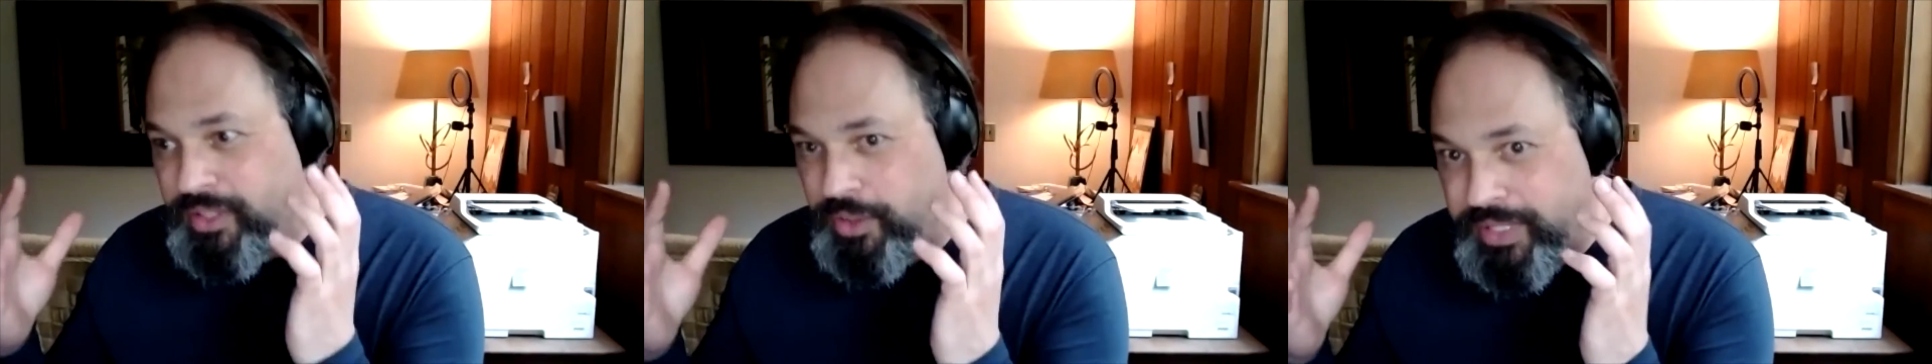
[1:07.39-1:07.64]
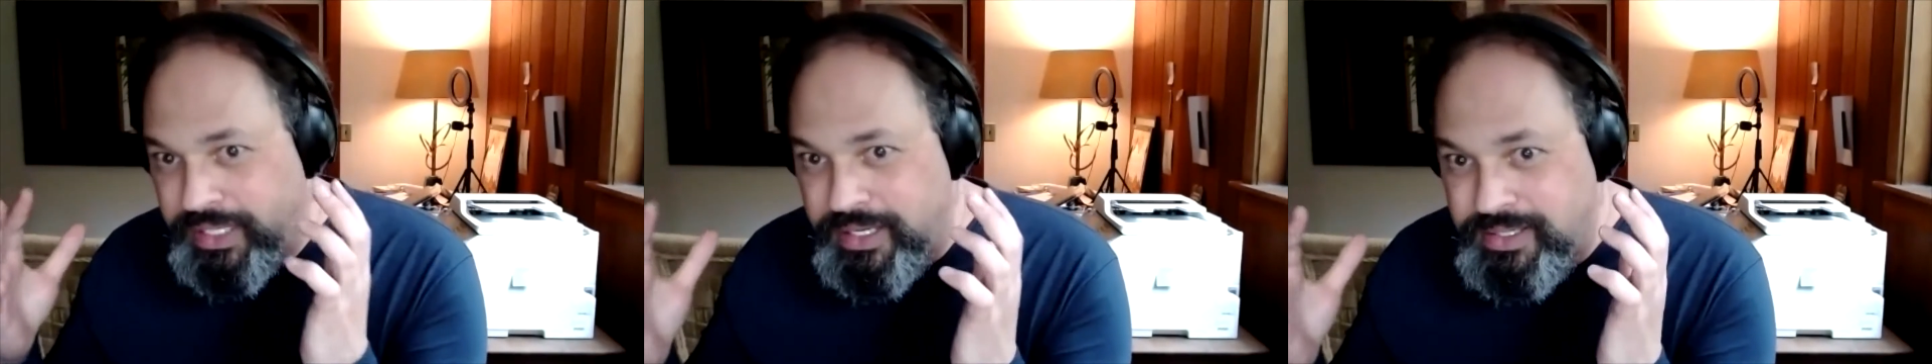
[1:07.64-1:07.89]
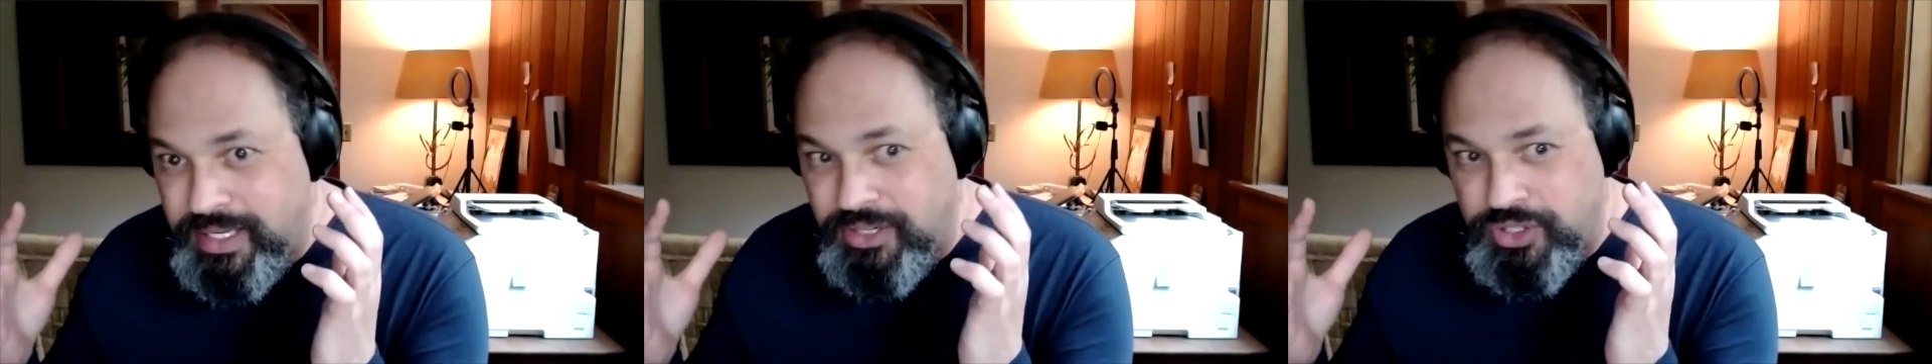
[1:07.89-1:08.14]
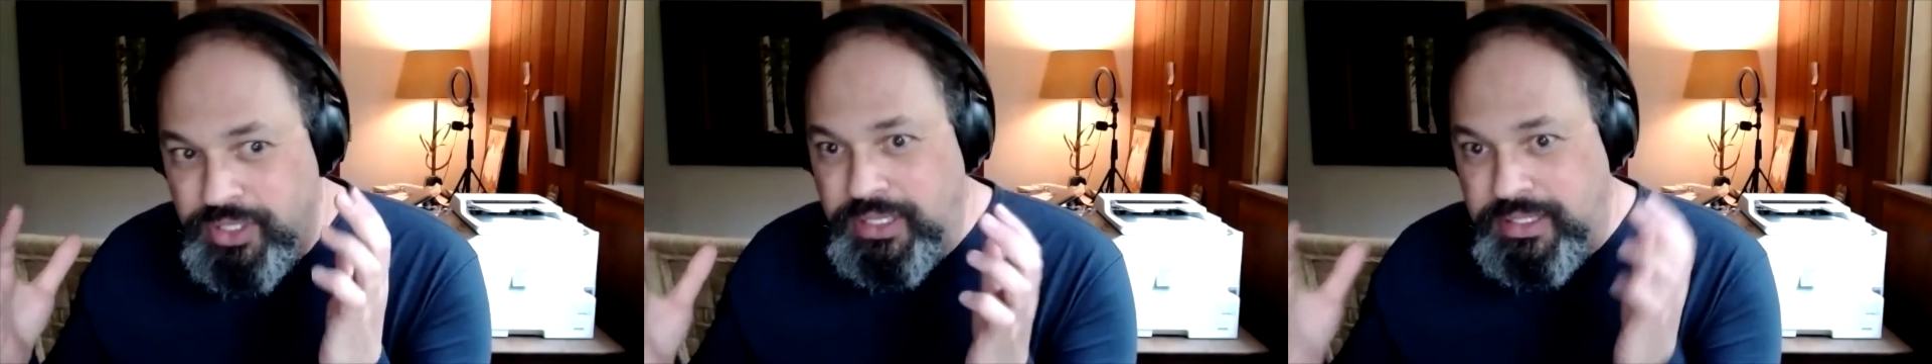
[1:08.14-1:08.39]

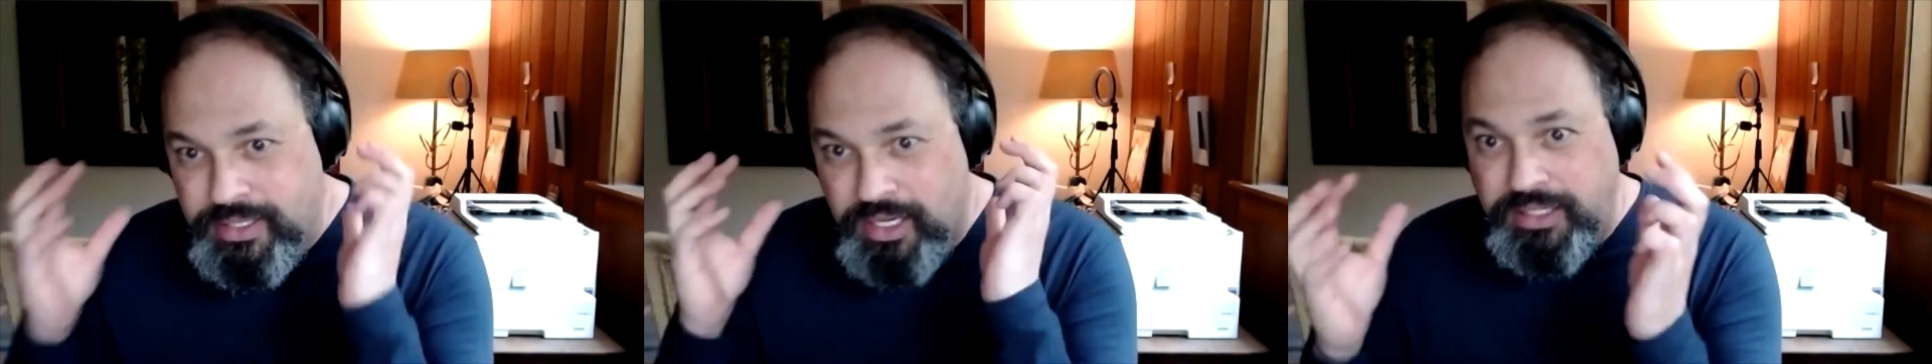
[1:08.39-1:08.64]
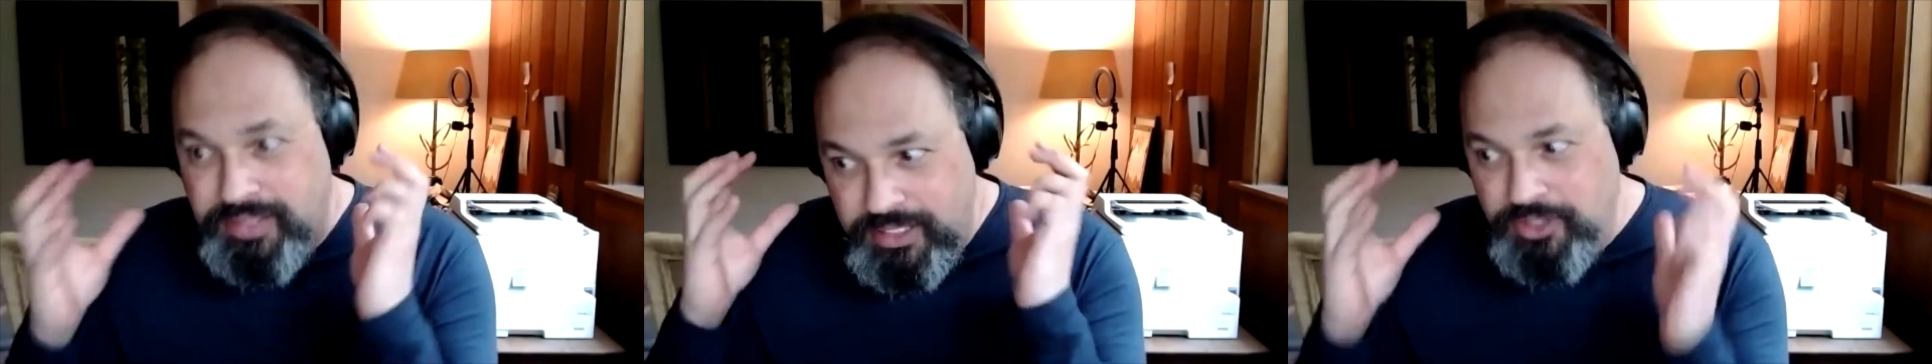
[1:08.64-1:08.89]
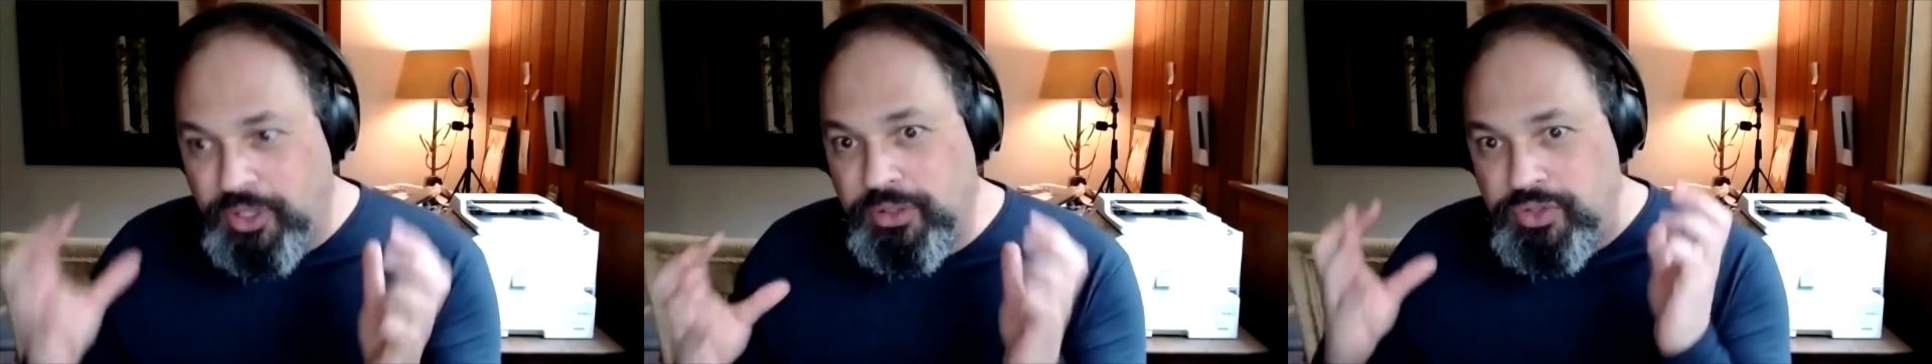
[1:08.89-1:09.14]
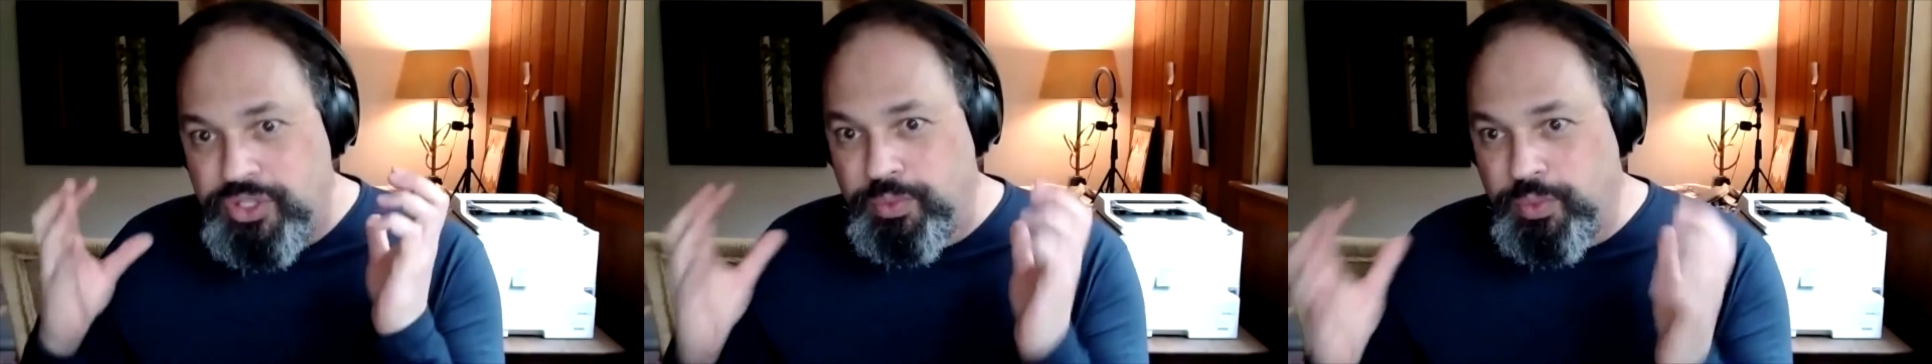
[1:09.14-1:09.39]
organization, it's not a
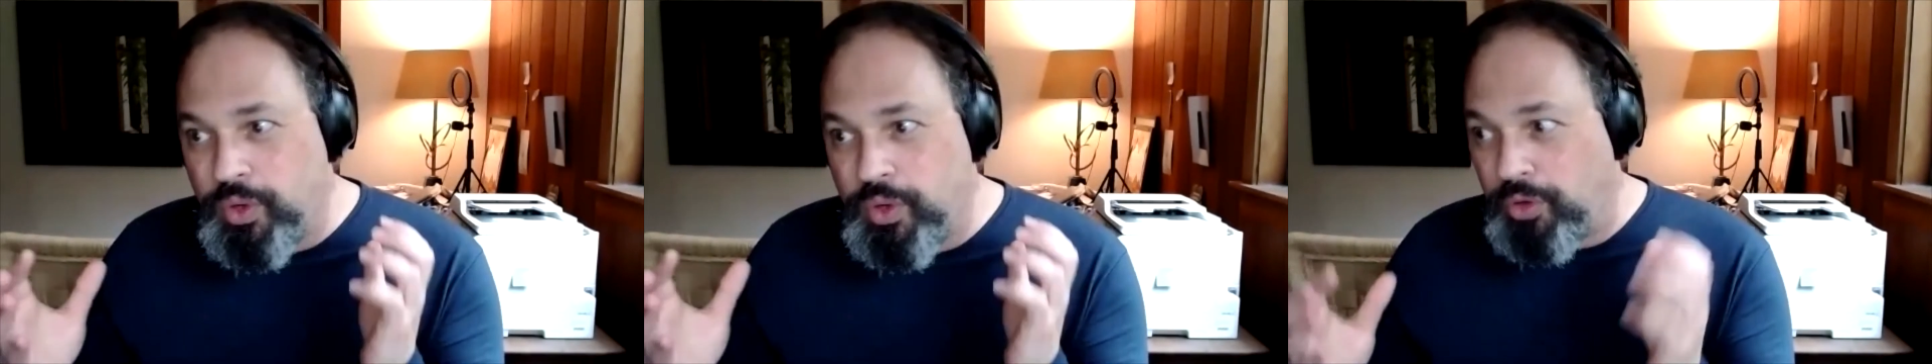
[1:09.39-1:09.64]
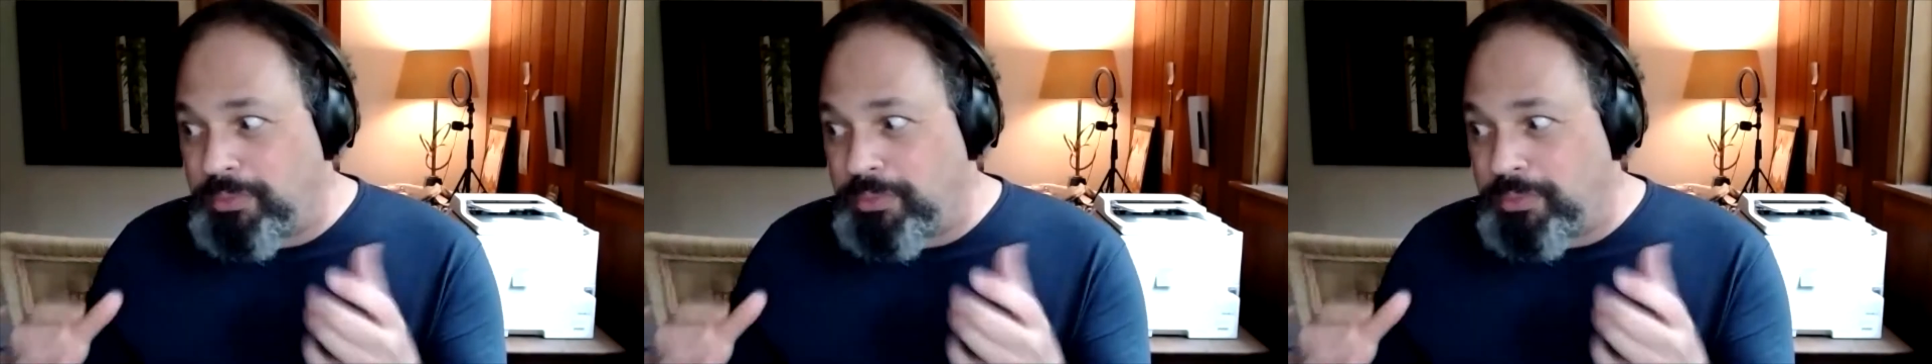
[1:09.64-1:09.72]
technology role.